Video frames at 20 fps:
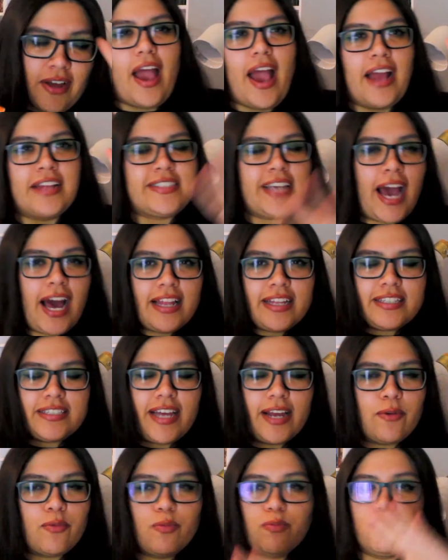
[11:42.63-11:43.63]
And Tally's
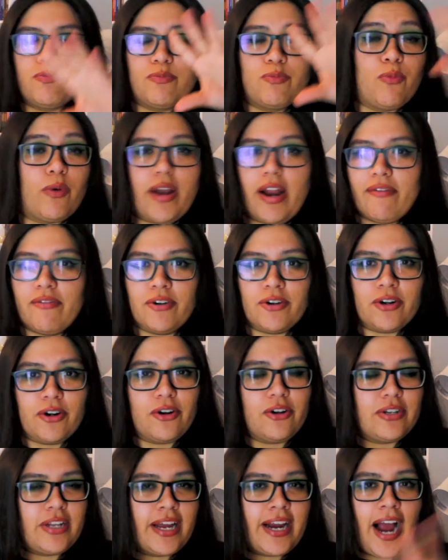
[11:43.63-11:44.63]
like, whatever,
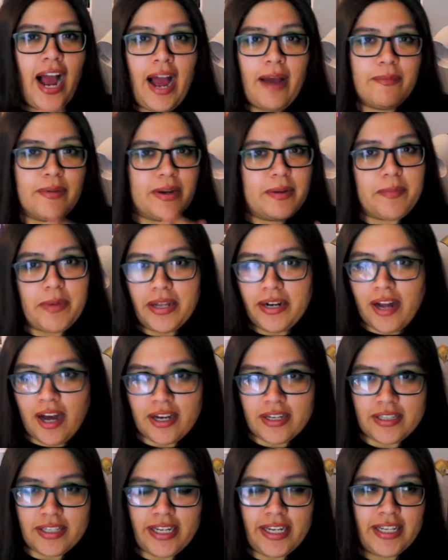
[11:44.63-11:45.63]
girl, like I'm gonna be an
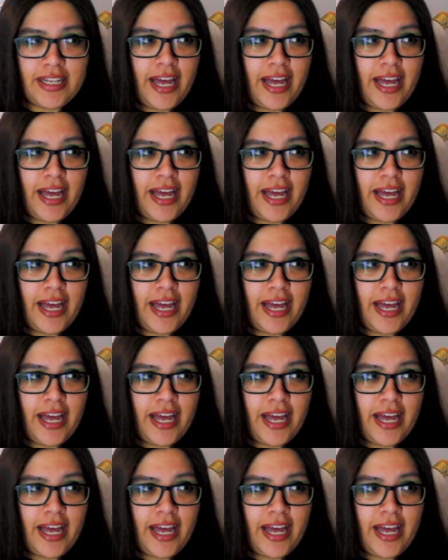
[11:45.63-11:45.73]
ugly,